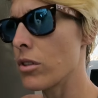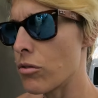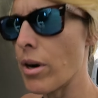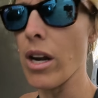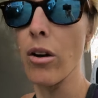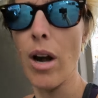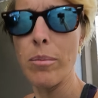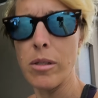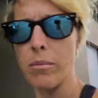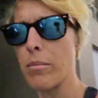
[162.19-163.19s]
Just running to
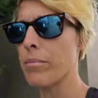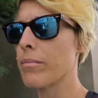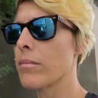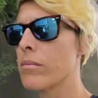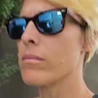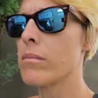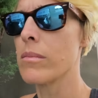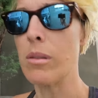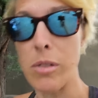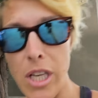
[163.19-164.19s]
grab some
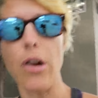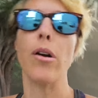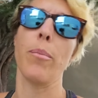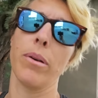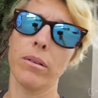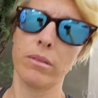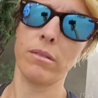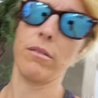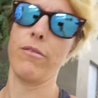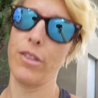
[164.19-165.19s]
some syrup
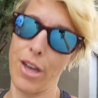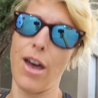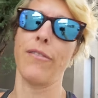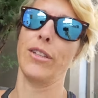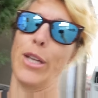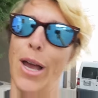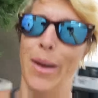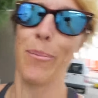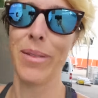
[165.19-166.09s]
for the coffee shop.